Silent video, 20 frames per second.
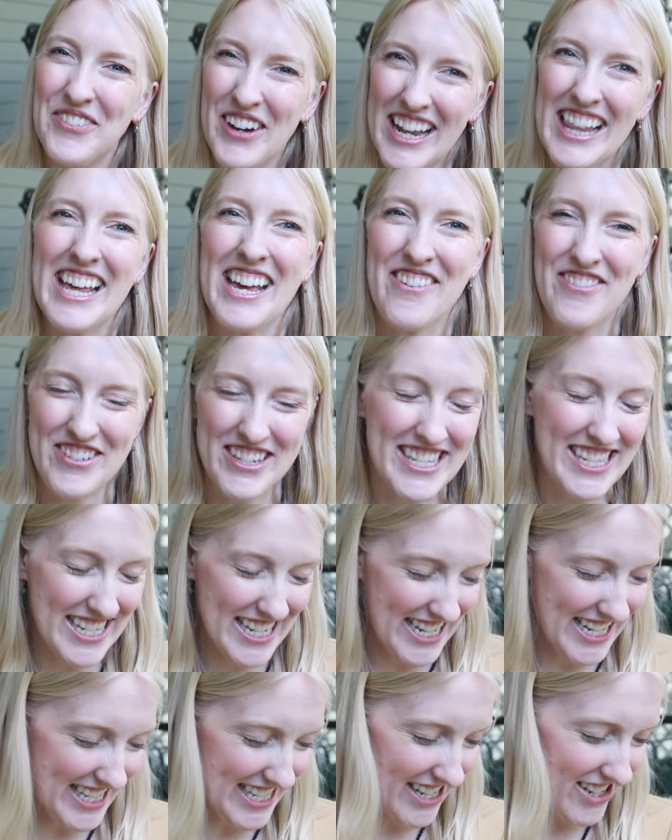my life is
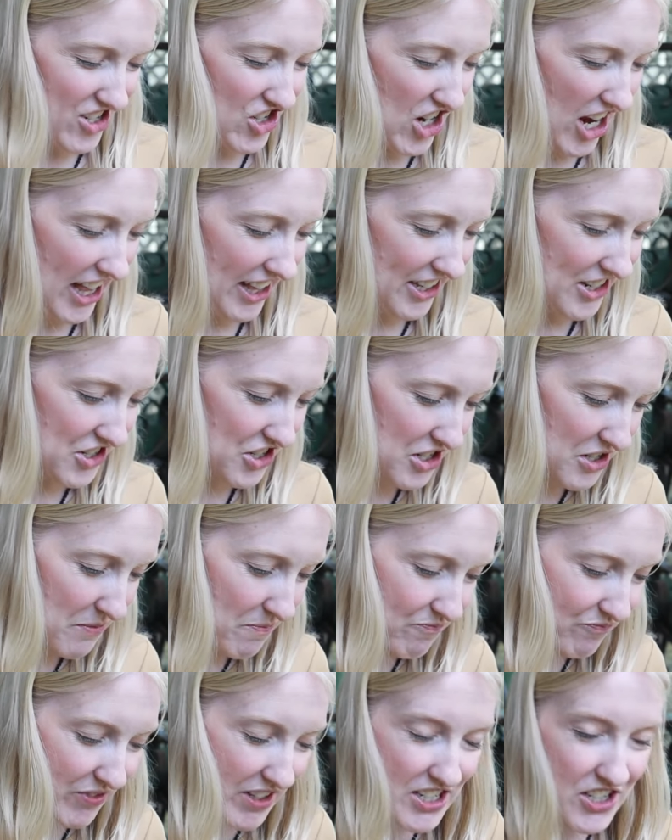is a challenge.
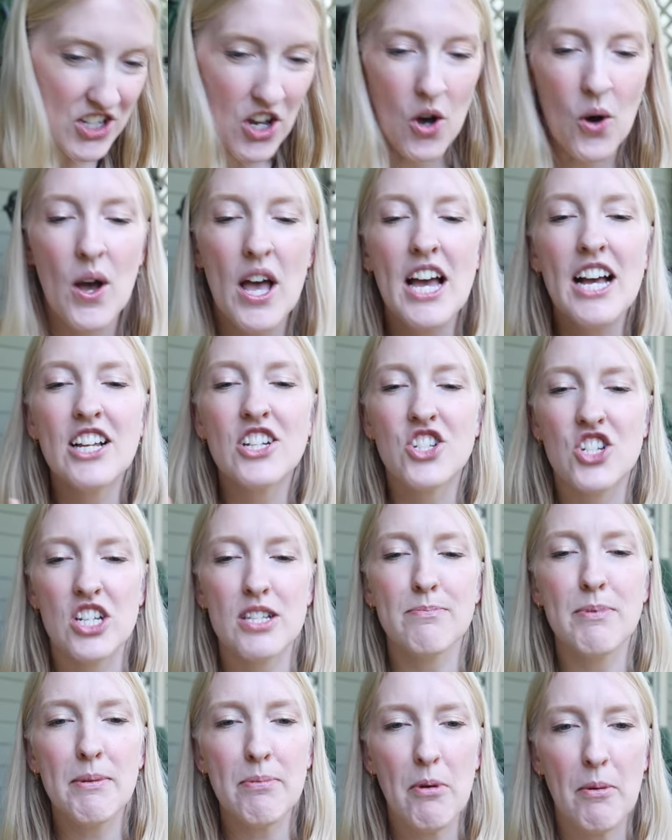So
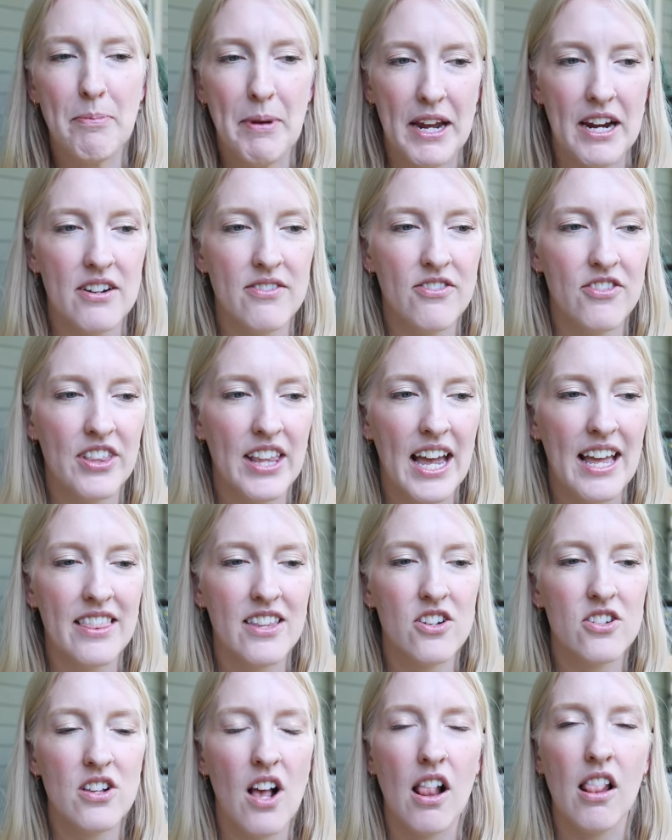just be prepared for that.
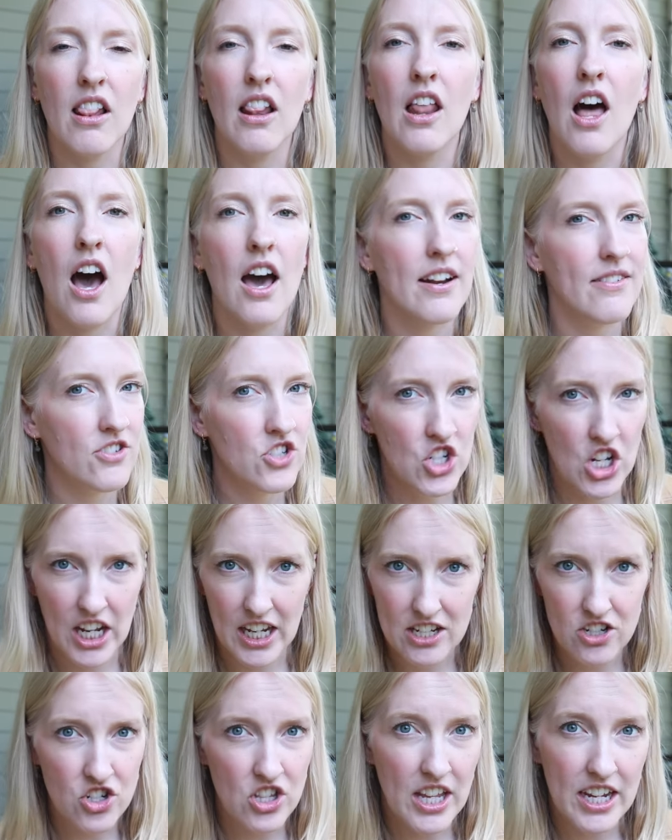There's a lot of
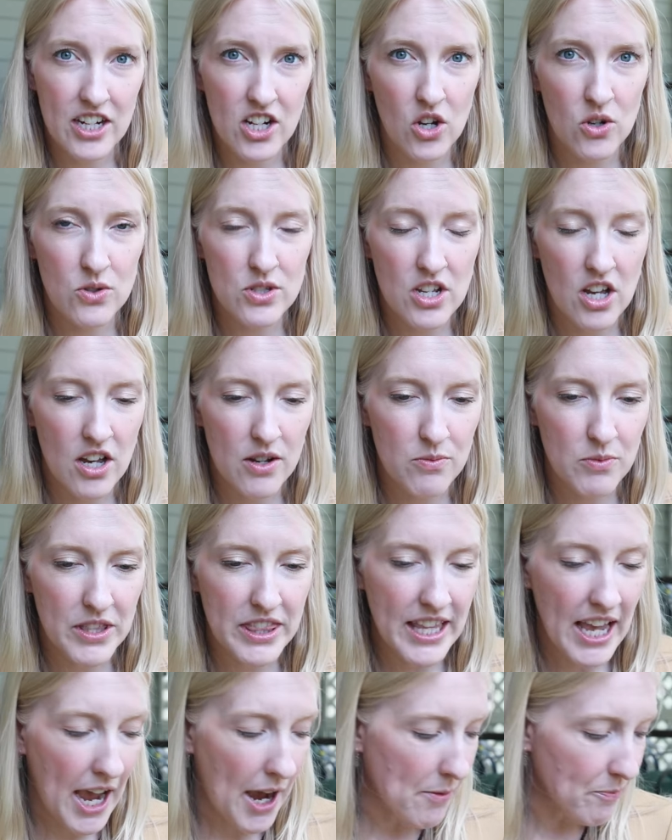change that goes on
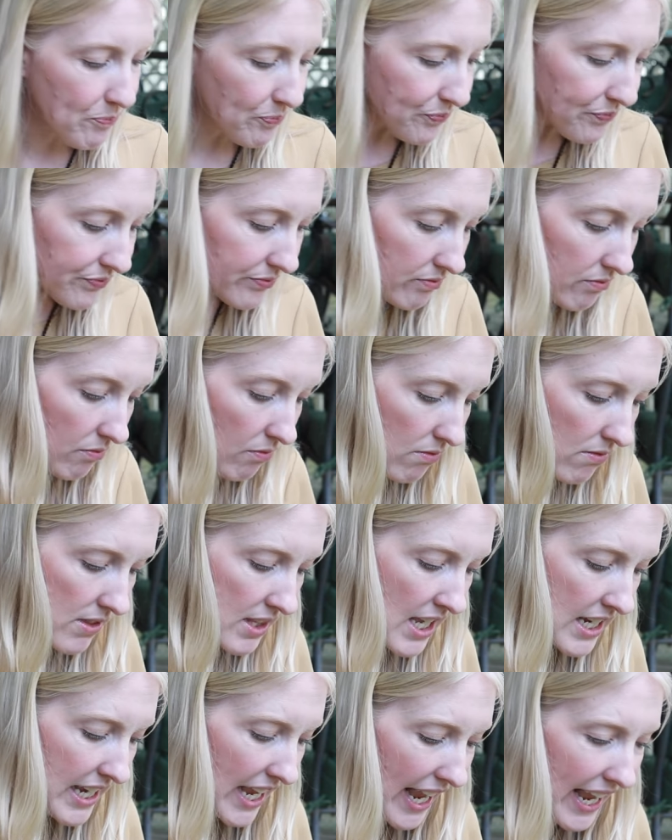with that,
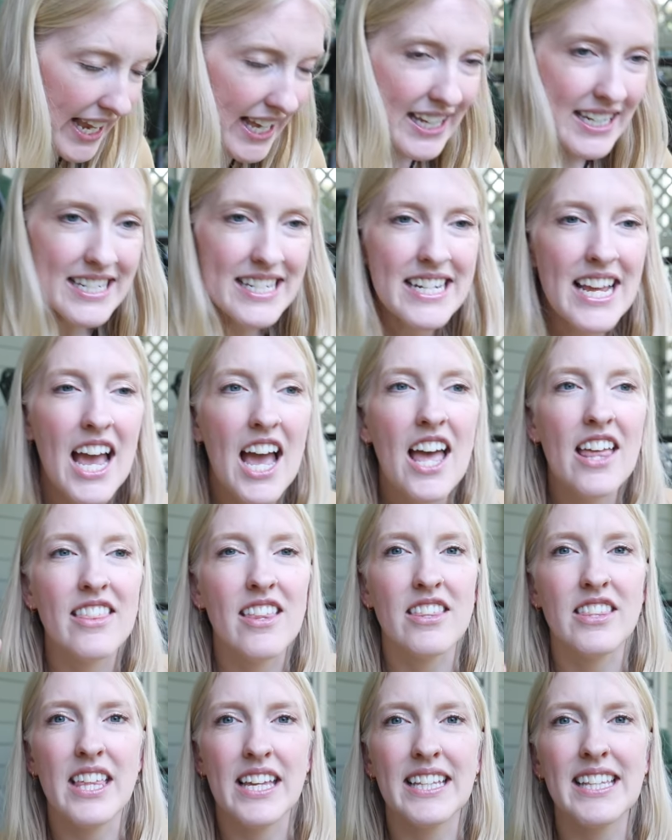and
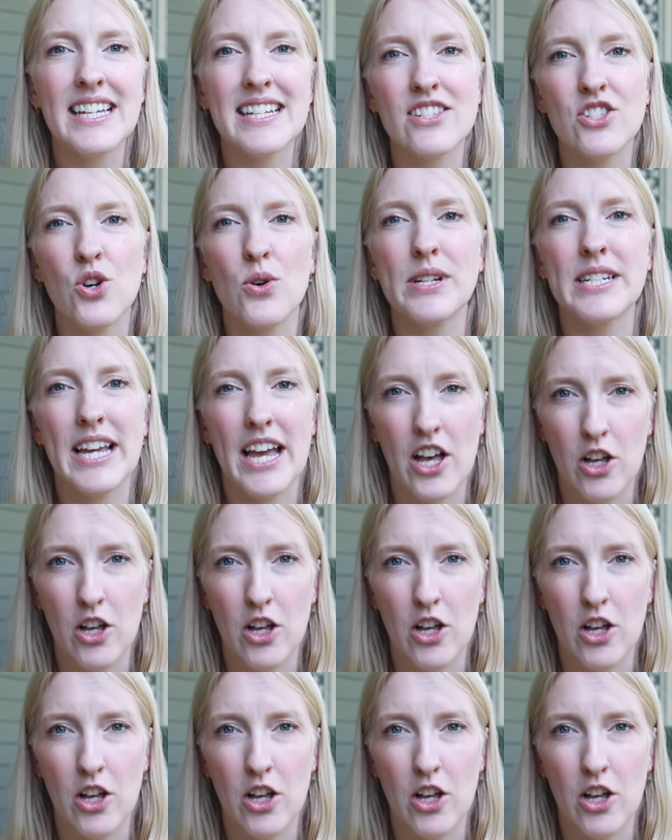the thing that is going to